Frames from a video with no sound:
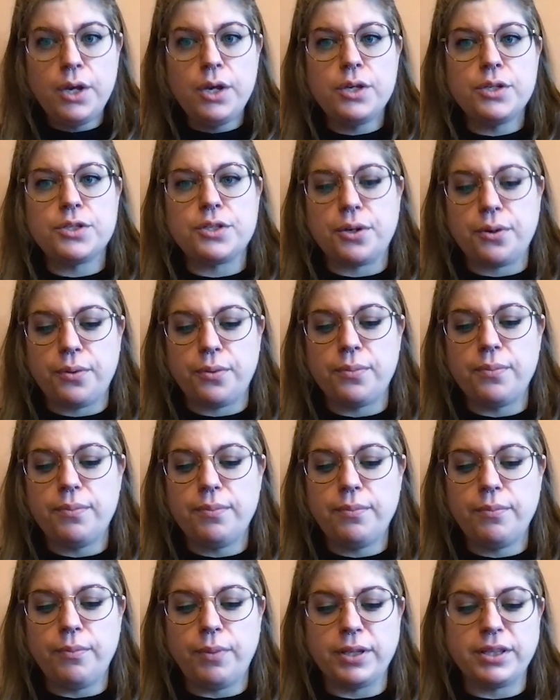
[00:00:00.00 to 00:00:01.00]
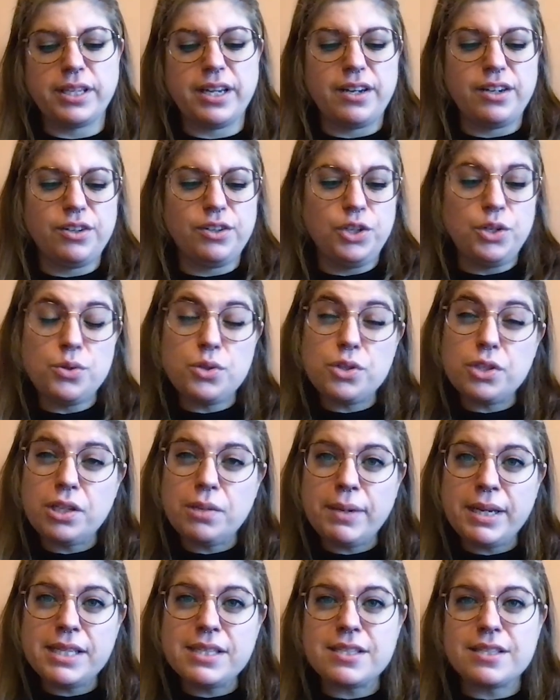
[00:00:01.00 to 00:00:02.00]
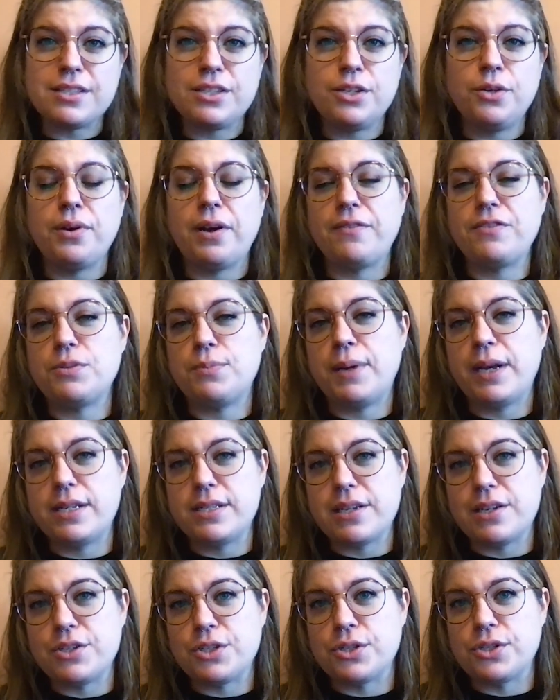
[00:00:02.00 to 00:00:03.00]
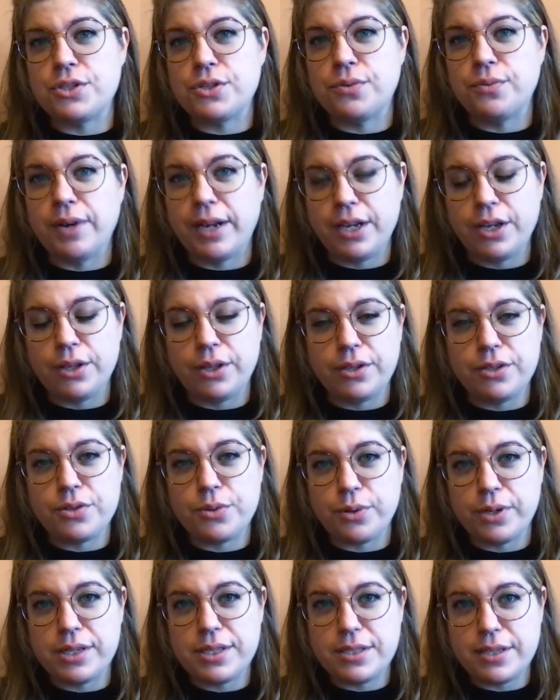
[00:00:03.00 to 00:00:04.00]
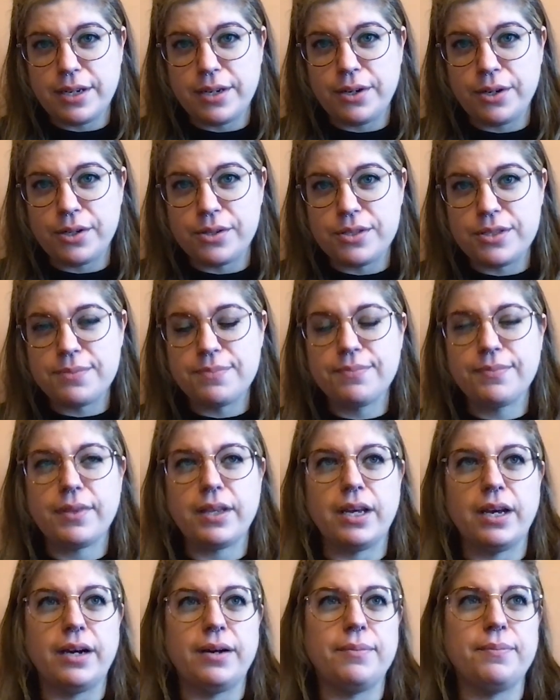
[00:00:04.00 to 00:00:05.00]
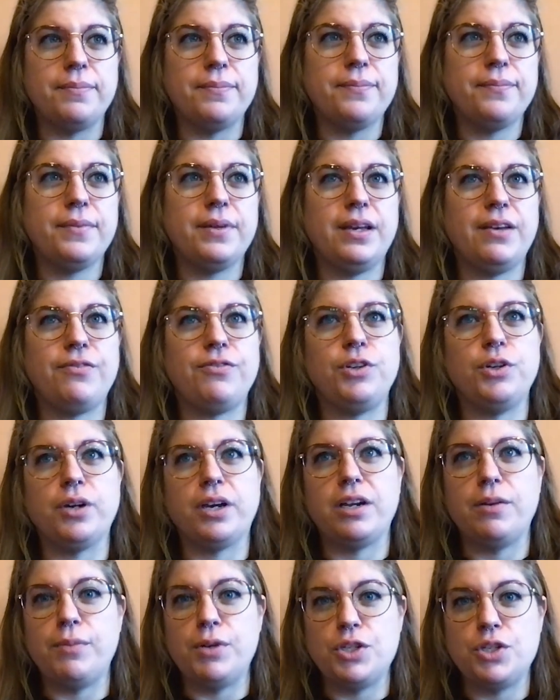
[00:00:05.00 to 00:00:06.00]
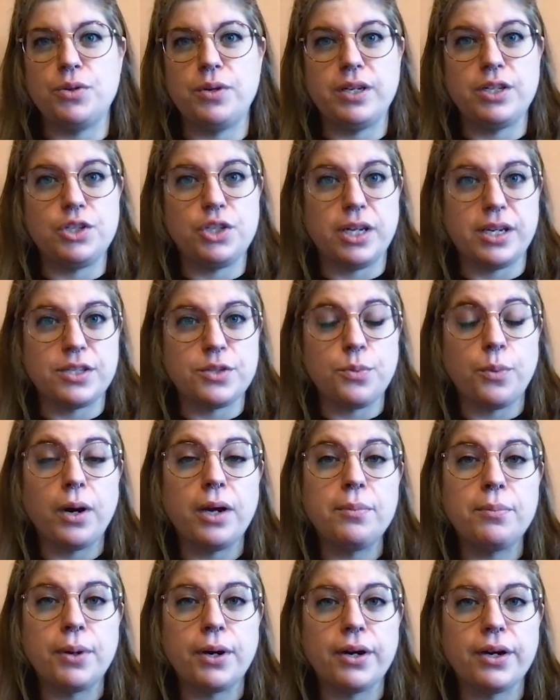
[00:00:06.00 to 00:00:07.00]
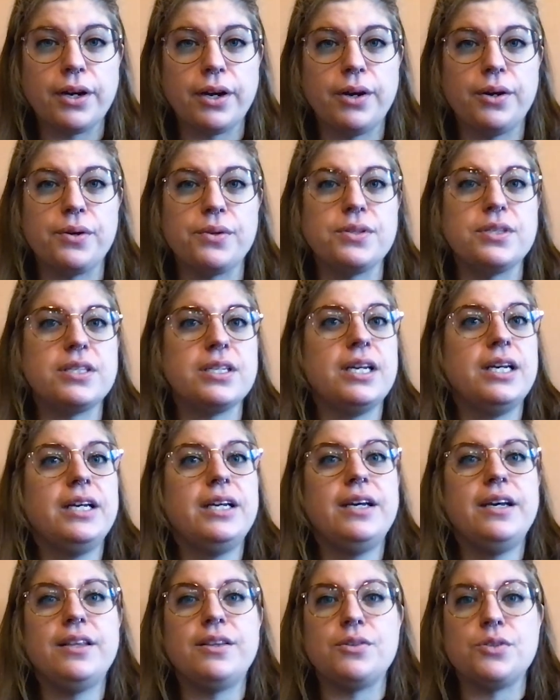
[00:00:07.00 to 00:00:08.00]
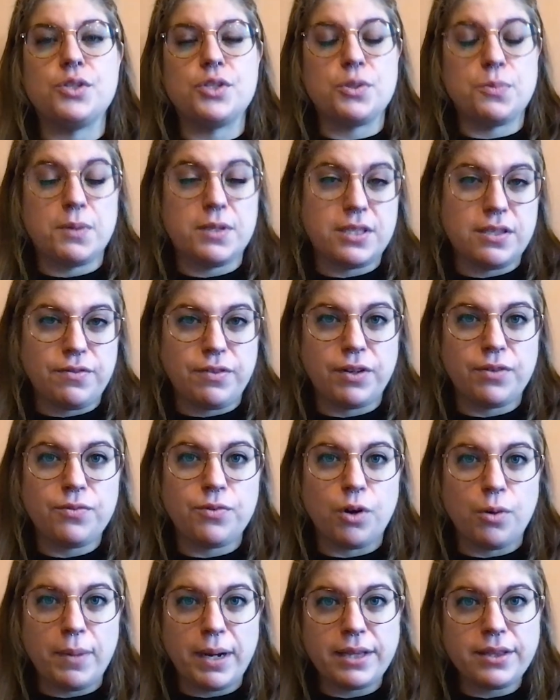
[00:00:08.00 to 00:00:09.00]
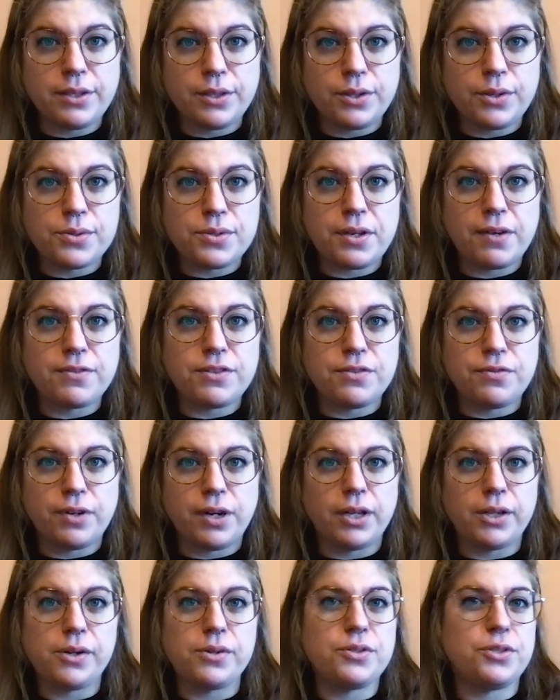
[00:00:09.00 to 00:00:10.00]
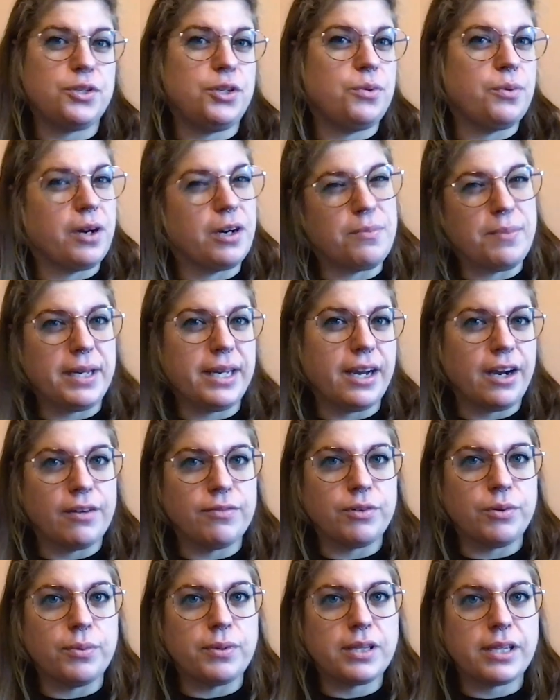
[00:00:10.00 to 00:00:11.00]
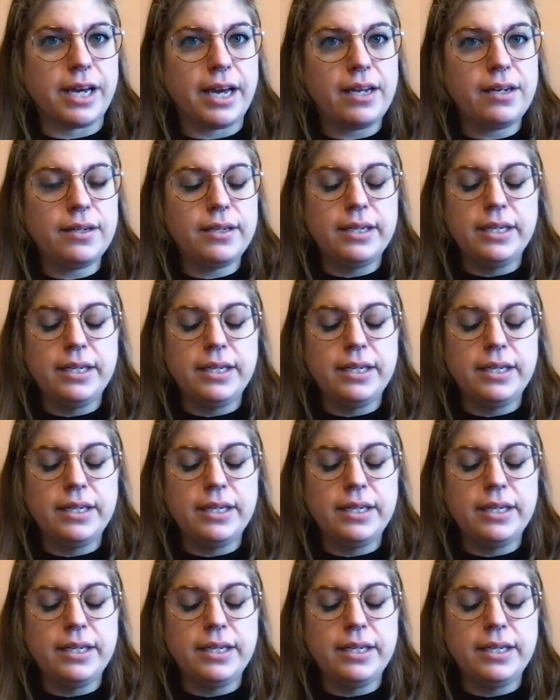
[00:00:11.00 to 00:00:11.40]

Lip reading: So what that usually means is you have to pay attention to regulatory standards. If you're going to be doing GS1 barcodes, there's a specific format that those have to follow. So you'd want to be careful with that.